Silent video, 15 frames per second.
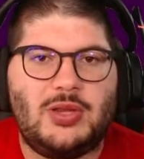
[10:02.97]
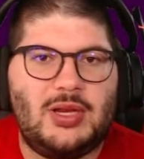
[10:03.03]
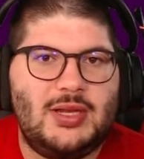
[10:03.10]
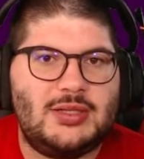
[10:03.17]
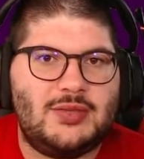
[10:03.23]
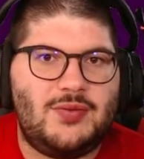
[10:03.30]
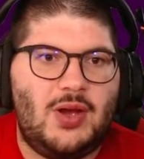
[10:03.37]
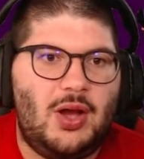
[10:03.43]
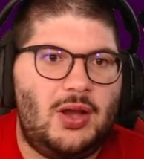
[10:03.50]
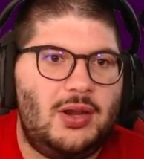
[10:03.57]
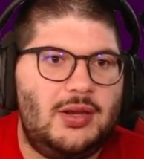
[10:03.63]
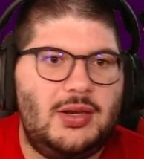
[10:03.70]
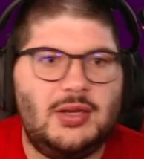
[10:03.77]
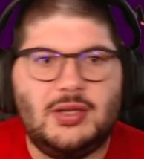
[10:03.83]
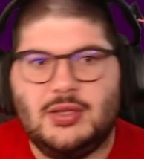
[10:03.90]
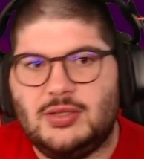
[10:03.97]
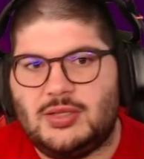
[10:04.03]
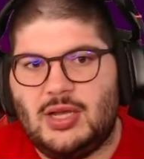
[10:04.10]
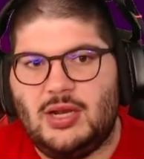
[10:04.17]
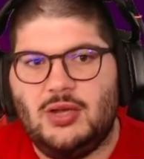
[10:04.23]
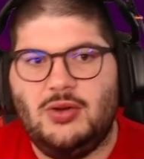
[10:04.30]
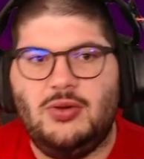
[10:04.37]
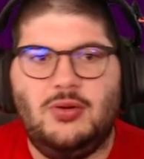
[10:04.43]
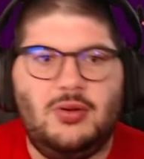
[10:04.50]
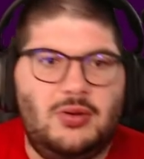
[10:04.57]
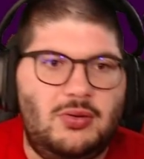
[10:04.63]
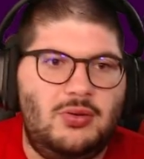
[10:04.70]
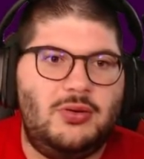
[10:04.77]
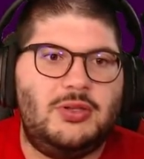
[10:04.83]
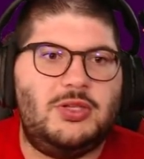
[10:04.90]
the likes of Haaland and Cancelo,
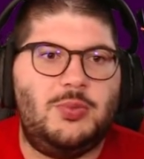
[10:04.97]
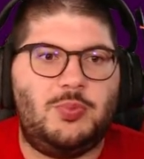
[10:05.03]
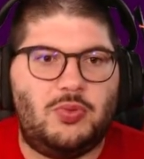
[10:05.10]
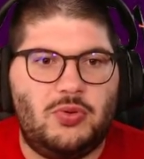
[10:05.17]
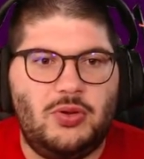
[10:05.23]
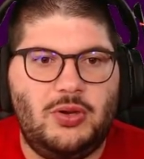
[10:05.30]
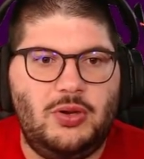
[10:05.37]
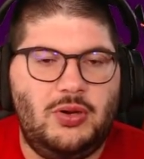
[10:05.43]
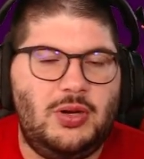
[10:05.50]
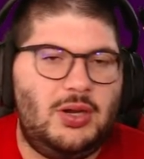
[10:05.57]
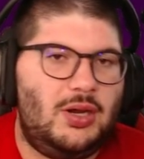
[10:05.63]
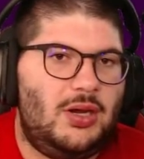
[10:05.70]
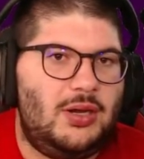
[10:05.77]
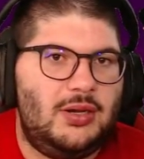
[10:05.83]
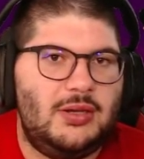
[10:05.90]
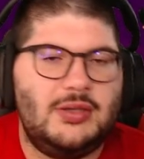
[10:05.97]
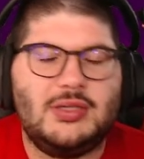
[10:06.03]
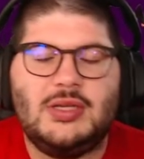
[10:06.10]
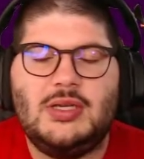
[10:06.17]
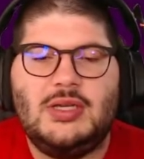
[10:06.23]
or De Bruyne and Haaland